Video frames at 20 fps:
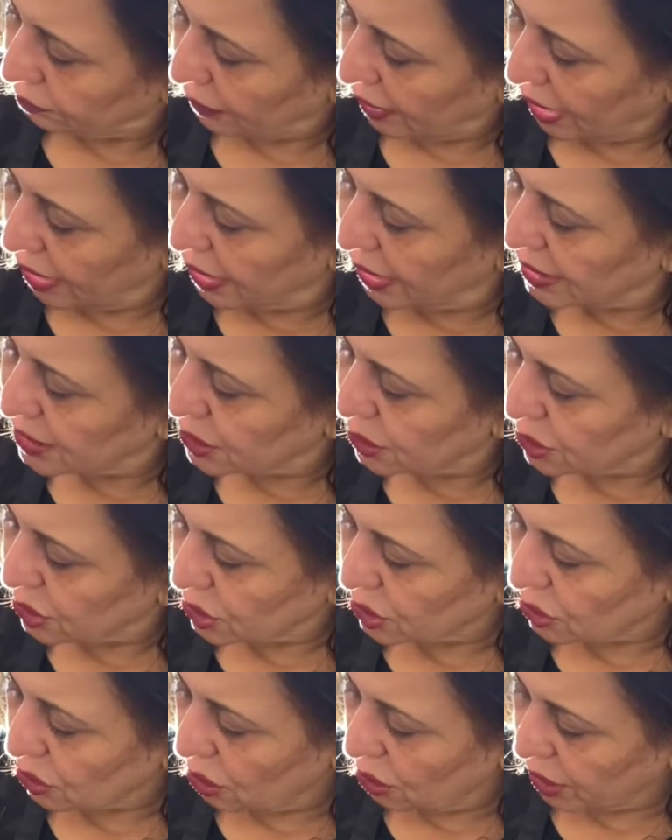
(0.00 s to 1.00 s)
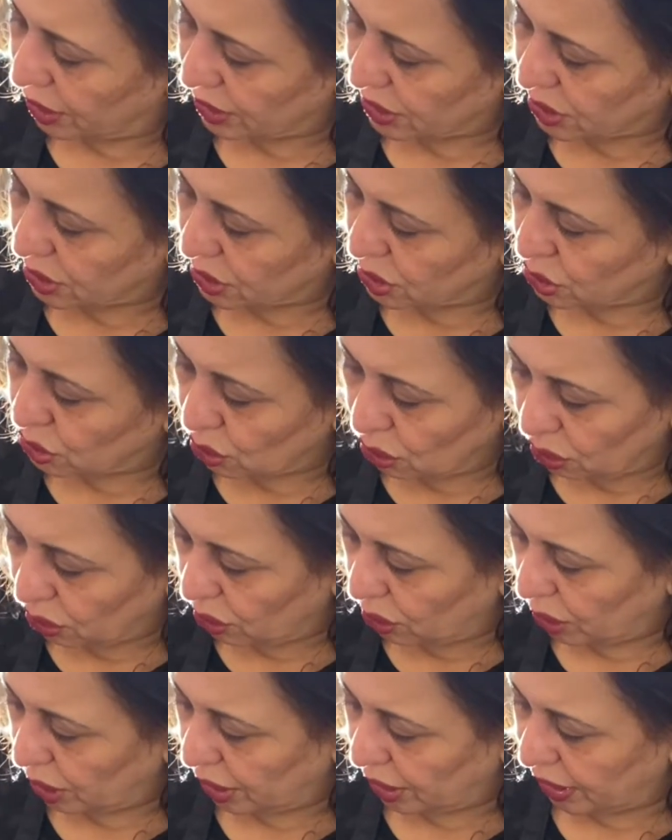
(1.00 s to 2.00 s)
And as you saw, it's so
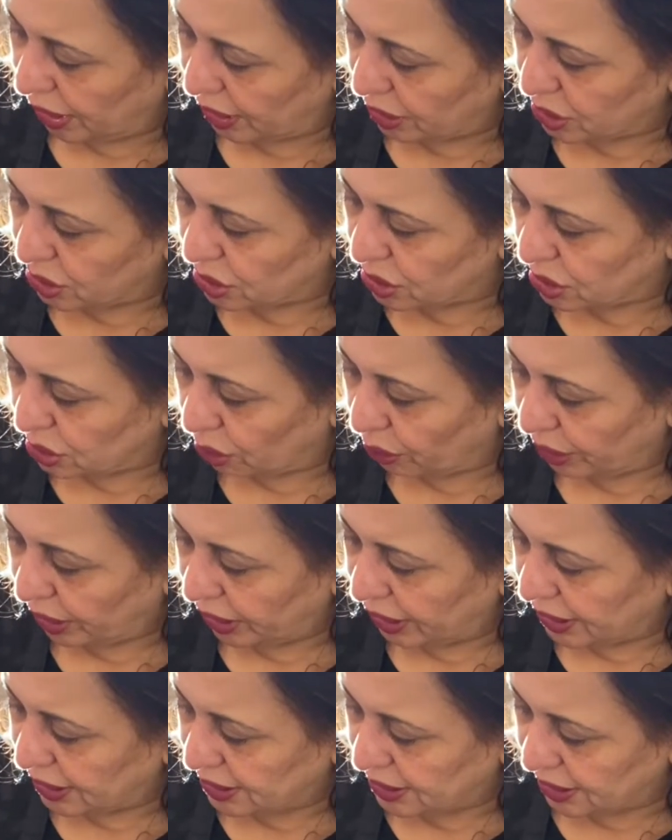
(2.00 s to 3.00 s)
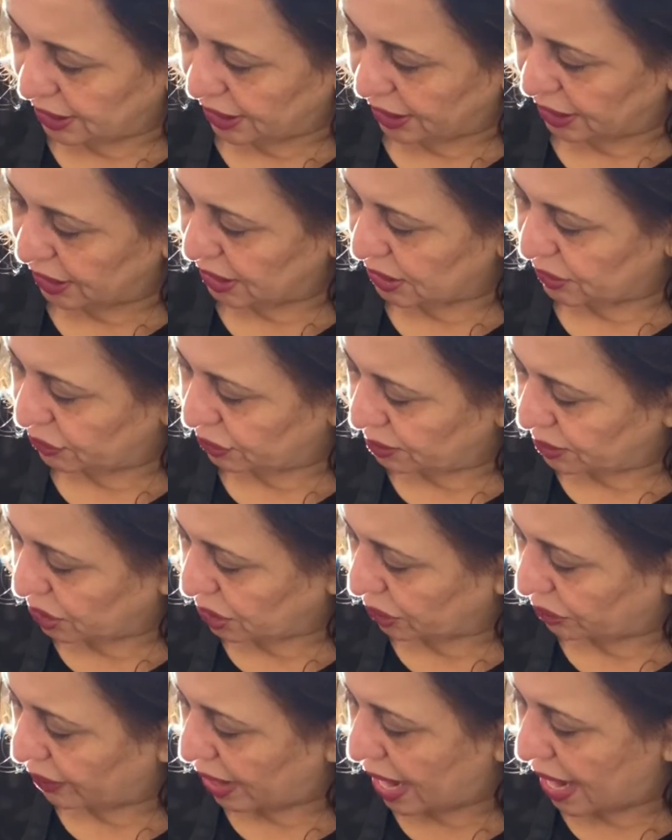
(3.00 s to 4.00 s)
good and so easy, and it's from
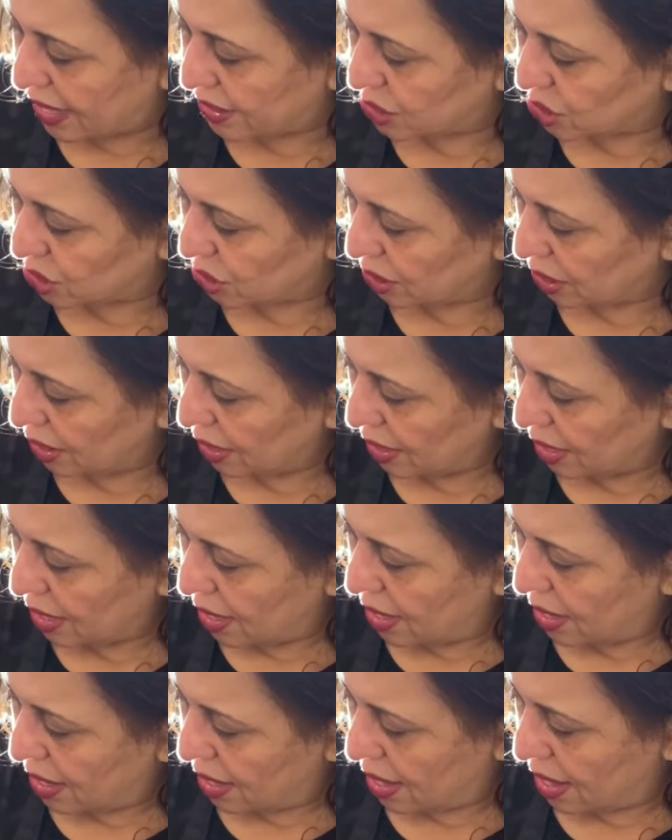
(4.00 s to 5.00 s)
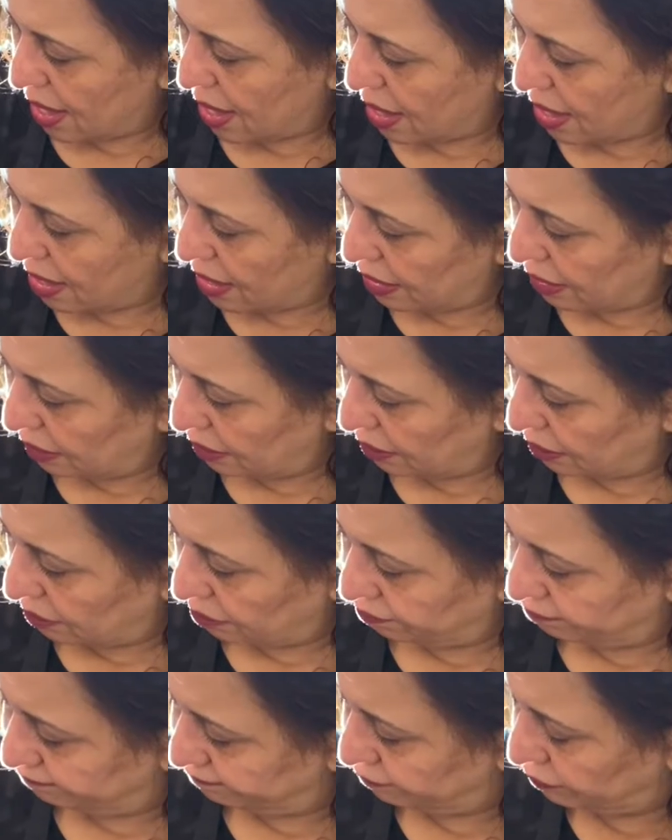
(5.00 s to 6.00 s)
scratch. And
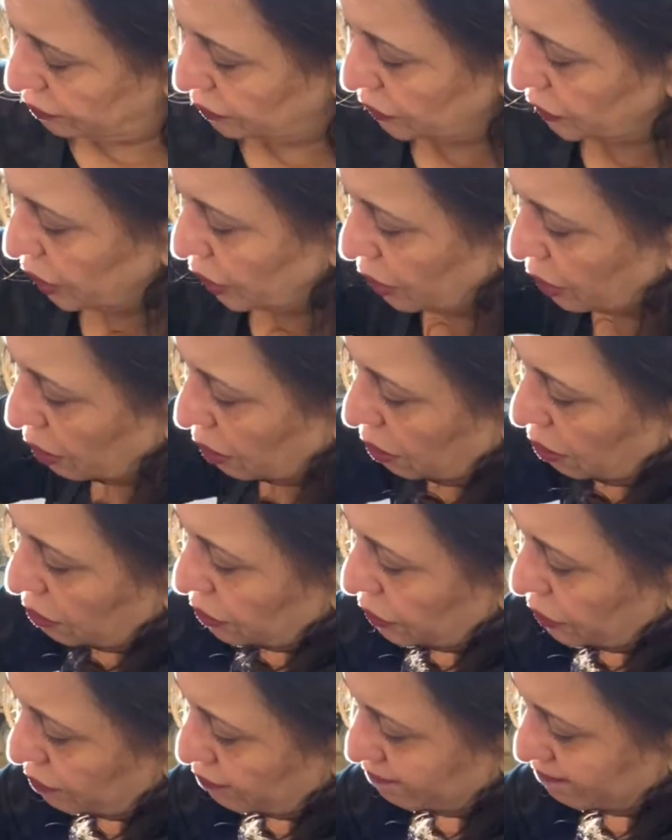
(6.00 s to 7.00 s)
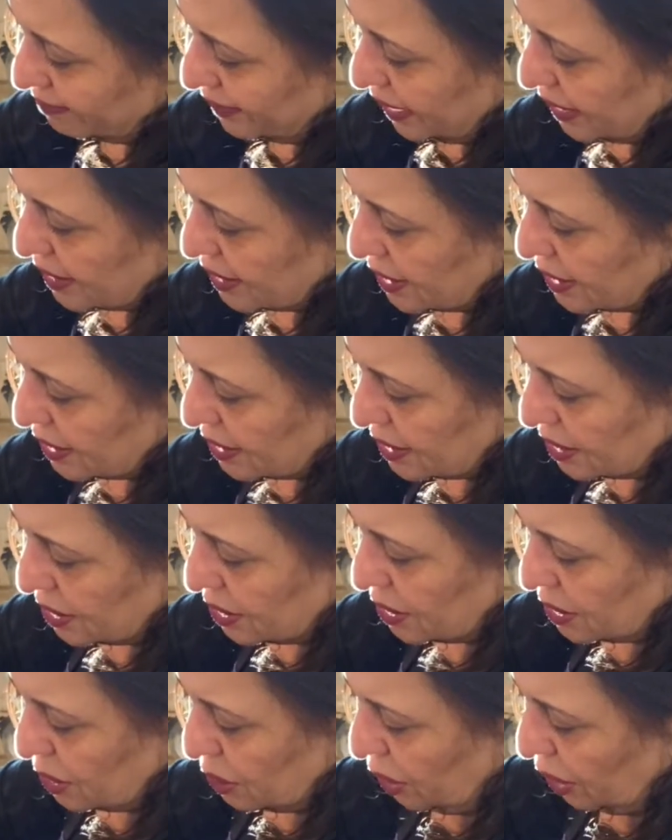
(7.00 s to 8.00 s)
you know,
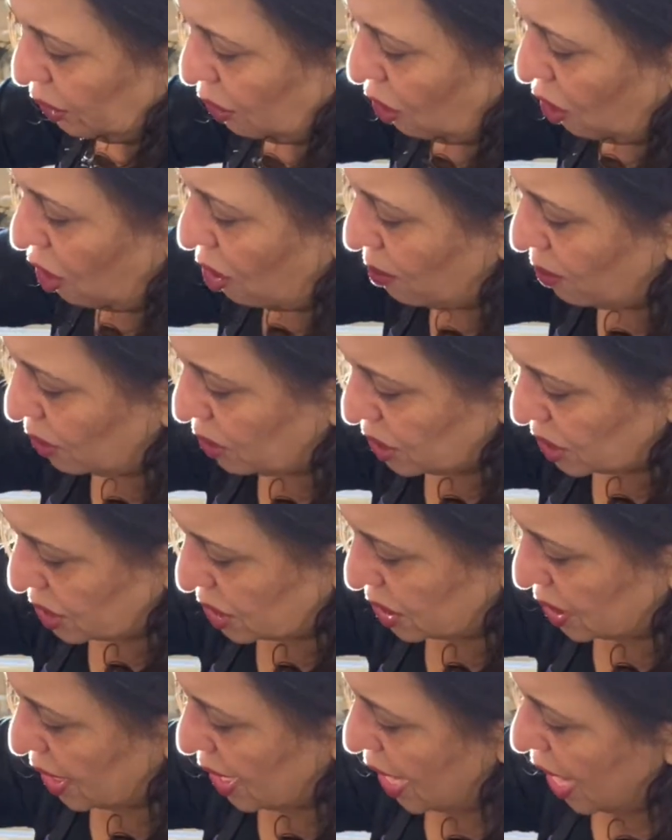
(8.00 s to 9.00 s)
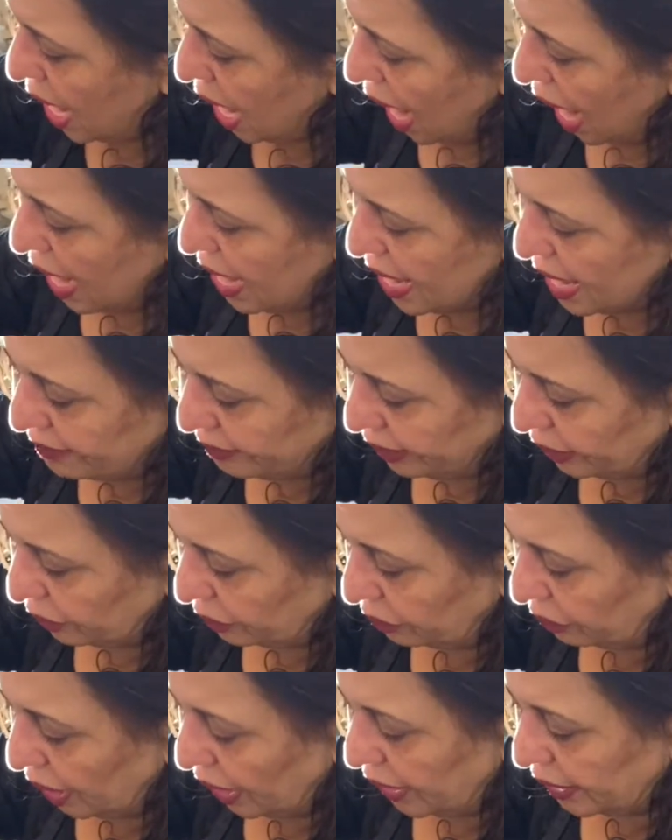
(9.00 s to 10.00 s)
you can almost, I haven't
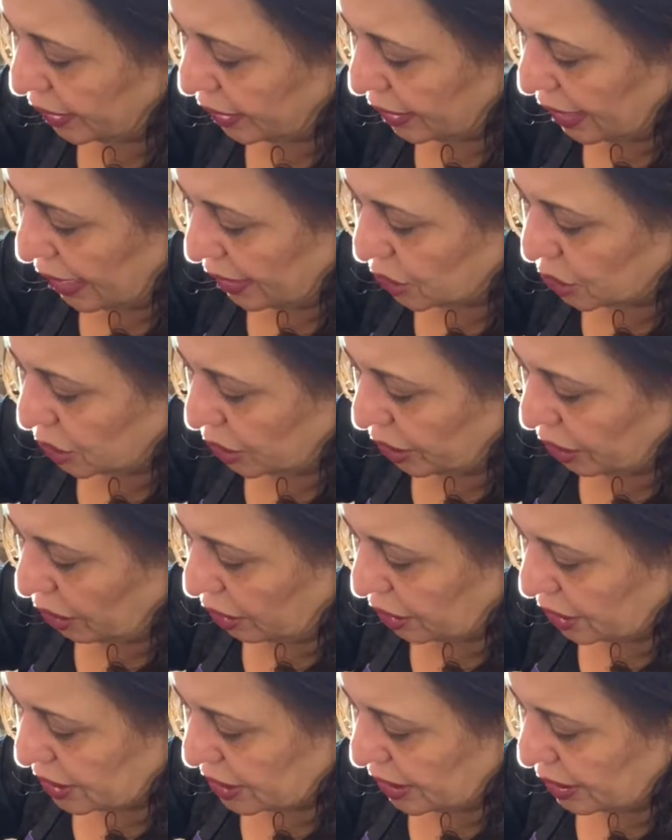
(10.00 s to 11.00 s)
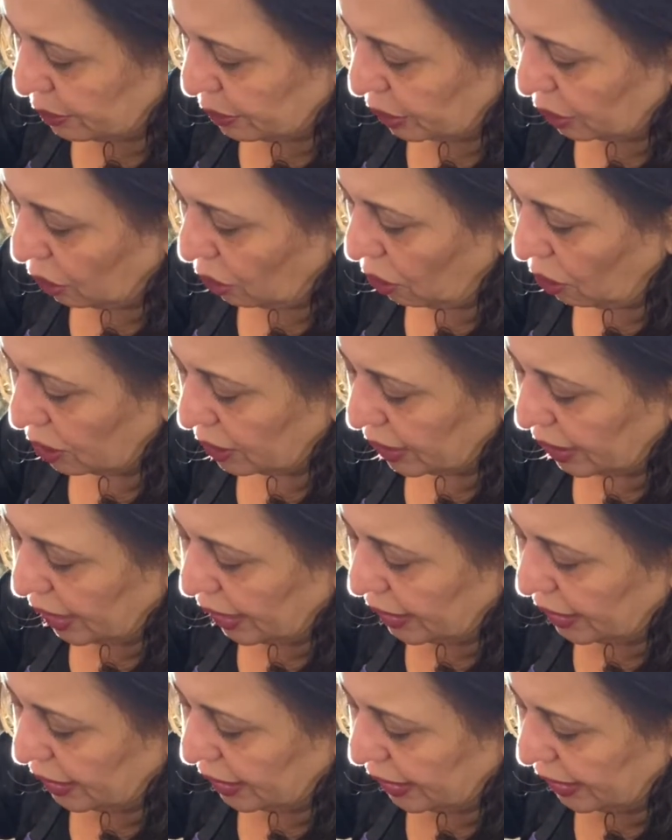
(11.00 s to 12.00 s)
tried it actually, honestly, with all the
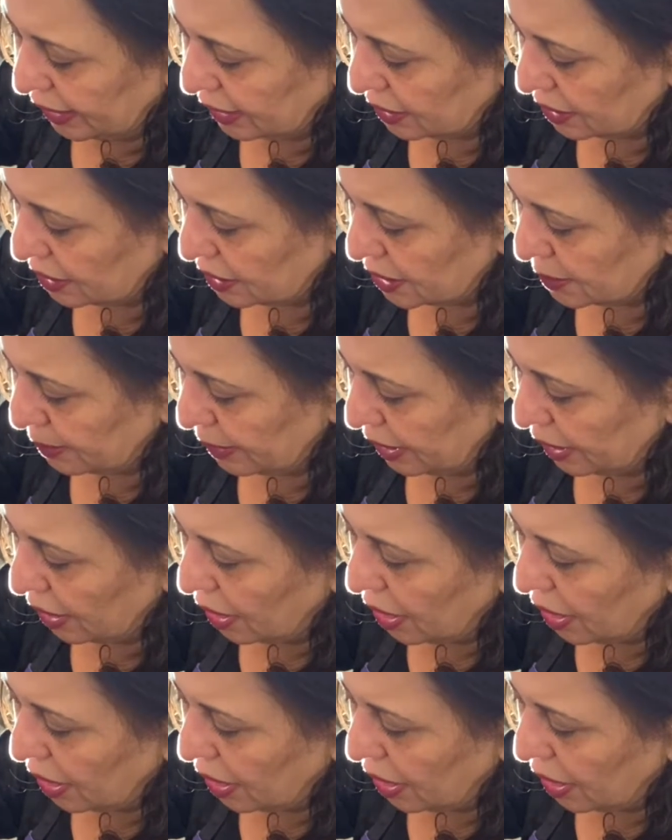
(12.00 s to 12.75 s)
kind of lentils, but